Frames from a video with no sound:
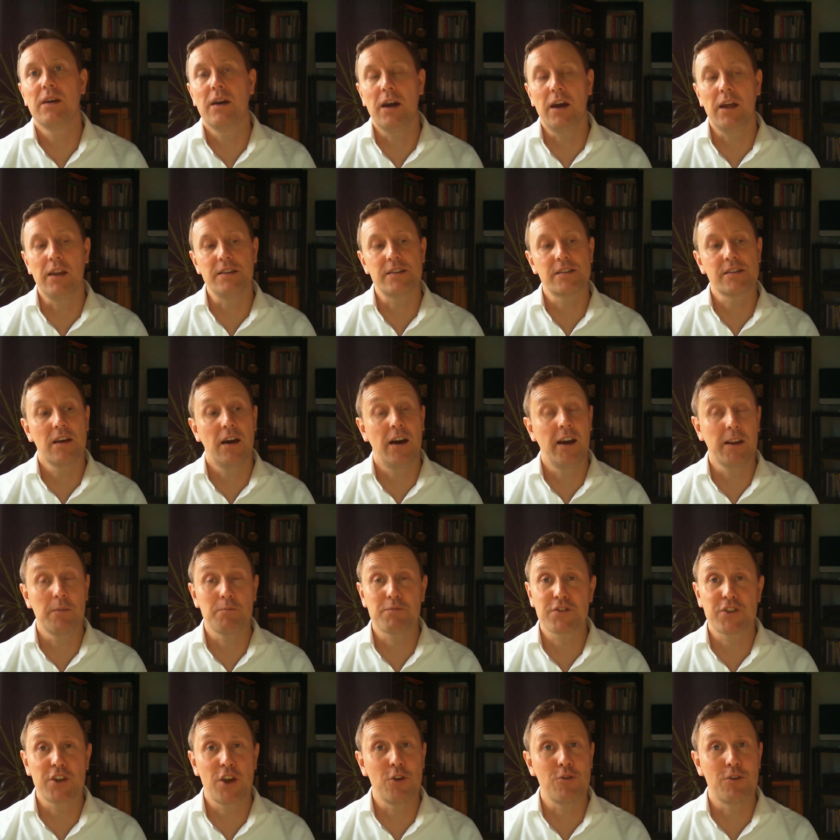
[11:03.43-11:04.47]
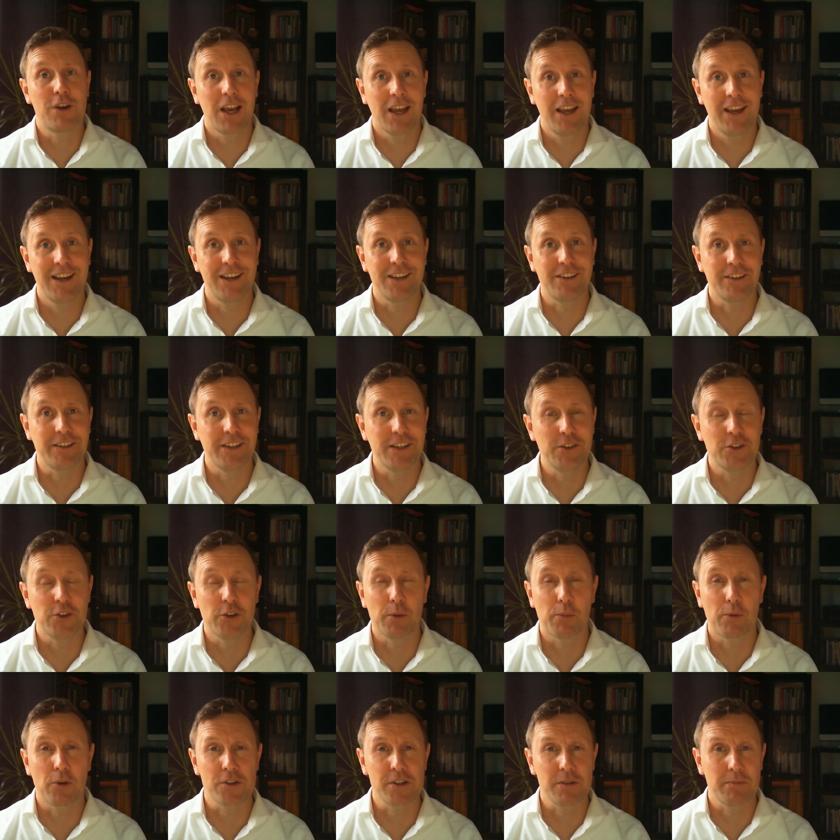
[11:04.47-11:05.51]
And I'm so glad I didn't do
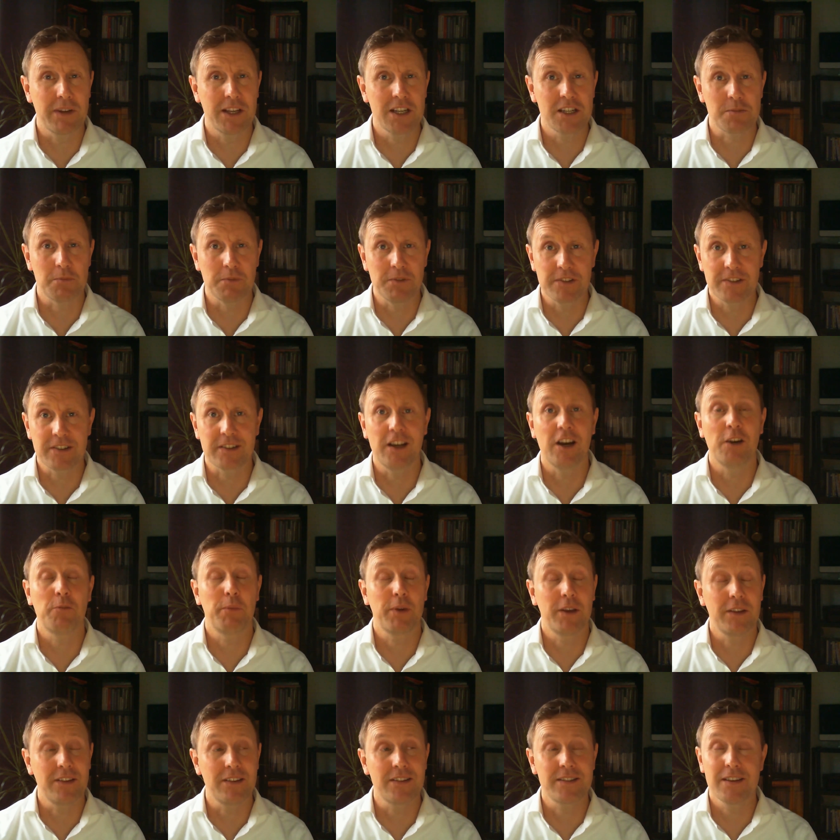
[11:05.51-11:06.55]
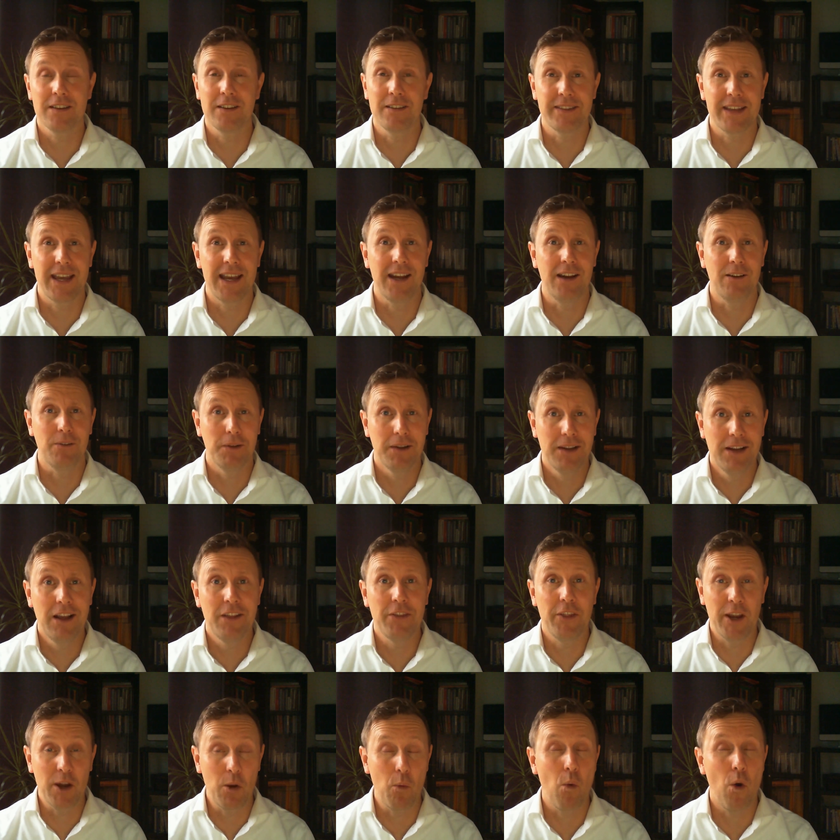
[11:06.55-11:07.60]
the project management stuff, because it turned out
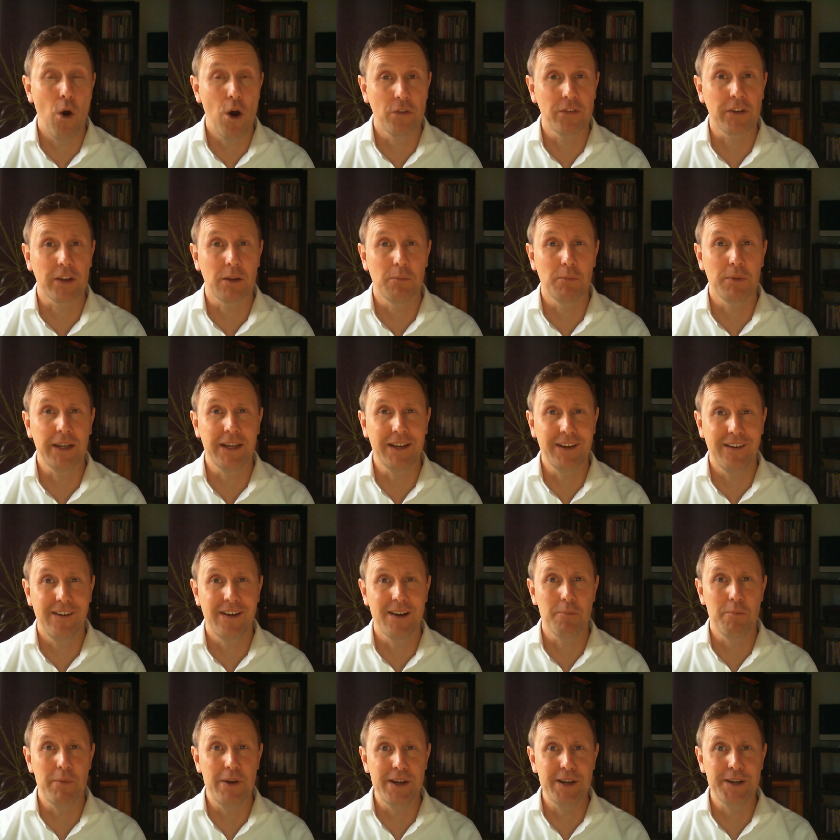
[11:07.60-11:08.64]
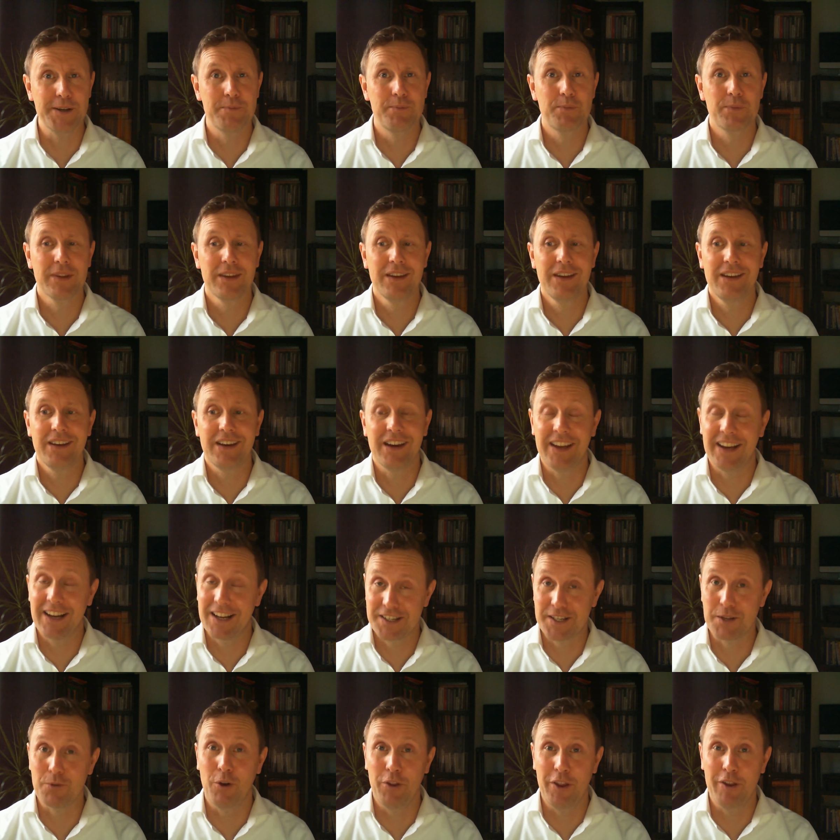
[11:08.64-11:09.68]
that it was a complete nightmare. And
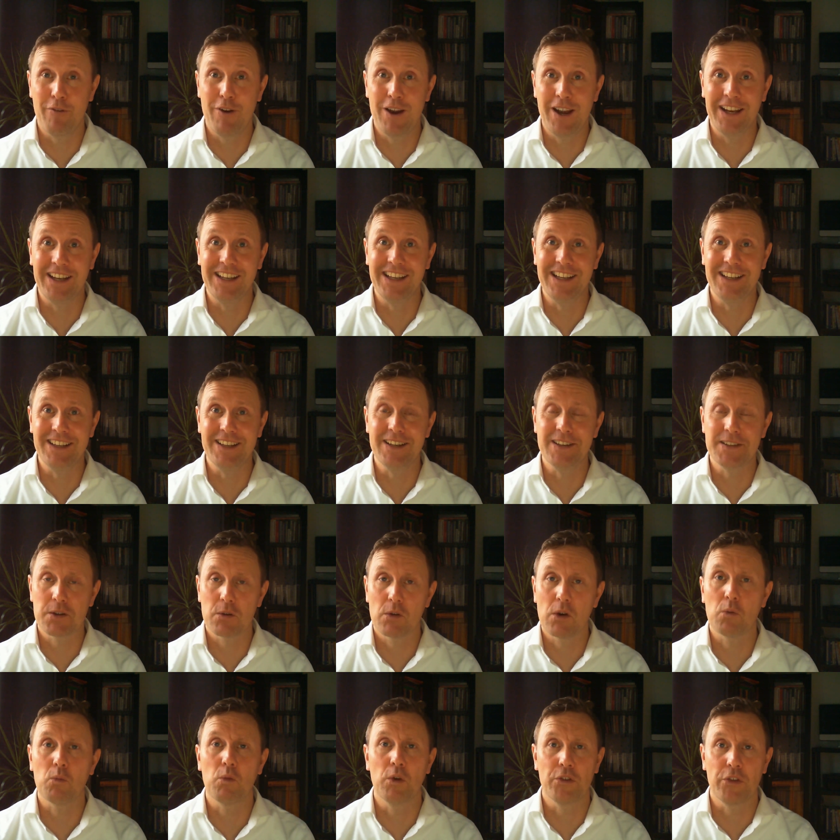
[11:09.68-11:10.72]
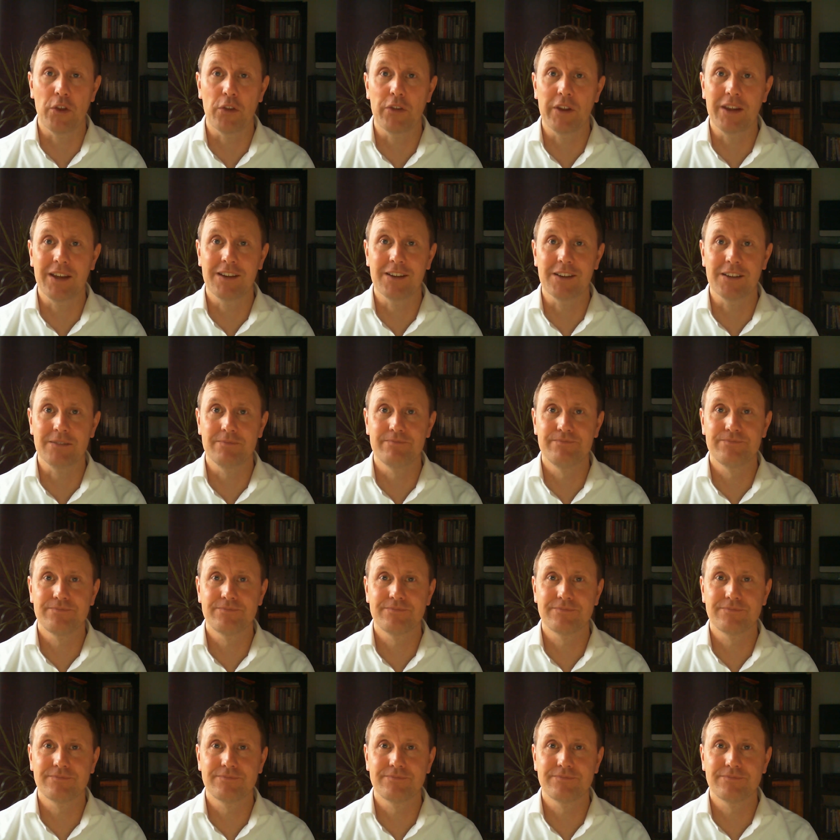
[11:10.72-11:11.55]
actually what they really needed was a thinker.